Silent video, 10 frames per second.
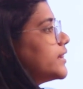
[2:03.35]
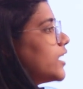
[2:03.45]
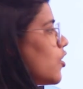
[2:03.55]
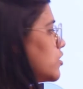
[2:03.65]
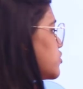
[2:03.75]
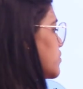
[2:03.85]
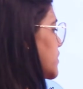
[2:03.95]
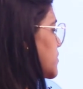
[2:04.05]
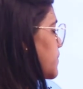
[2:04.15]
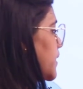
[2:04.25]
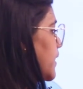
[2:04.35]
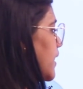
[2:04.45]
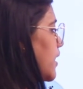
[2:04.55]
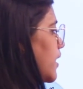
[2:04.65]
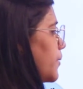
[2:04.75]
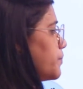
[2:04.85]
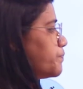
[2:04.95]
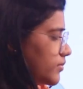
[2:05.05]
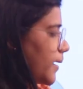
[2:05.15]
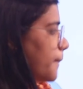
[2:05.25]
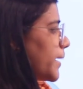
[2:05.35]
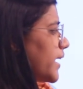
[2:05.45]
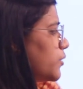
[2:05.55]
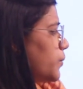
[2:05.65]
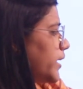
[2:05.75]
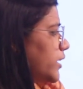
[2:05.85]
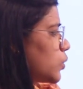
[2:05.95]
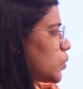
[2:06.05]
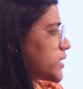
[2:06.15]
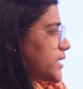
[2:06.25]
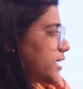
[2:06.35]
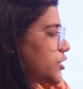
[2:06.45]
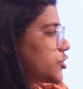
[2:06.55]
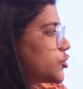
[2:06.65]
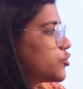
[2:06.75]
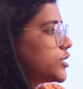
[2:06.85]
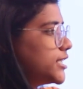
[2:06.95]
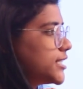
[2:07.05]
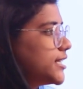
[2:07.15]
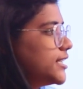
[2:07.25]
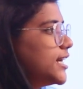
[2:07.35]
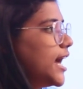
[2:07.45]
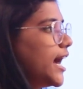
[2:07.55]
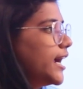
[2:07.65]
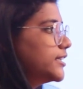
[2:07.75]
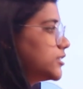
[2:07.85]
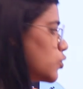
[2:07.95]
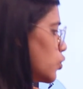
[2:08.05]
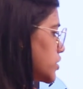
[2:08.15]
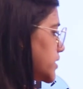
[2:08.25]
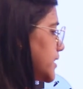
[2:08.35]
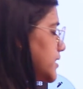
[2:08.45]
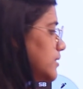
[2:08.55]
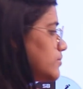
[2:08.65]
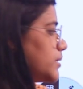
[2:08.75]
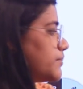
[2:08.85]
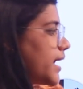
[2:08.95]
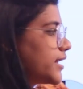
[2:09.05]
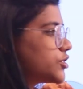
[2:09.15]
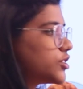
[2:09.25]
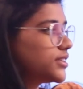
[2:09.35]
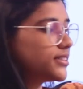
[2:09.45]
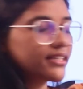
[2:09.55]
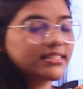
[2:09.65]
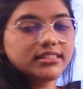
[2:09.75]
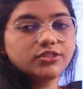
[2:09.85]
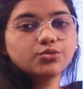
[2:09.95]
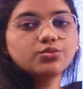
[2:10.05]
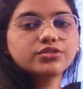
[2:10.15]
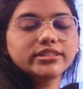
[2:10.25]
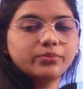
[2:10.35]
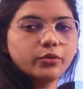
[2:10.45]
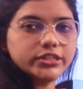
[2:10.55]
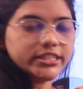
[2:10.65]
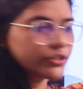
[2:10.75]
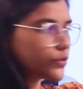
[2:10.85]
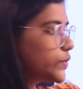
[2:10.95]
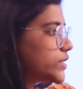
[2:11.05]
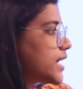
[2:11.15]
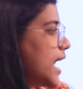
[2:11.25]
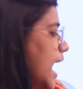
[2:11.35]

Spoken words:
They also must be paying very close attention to detail and coach their team in managing the testing tools, reporting tools,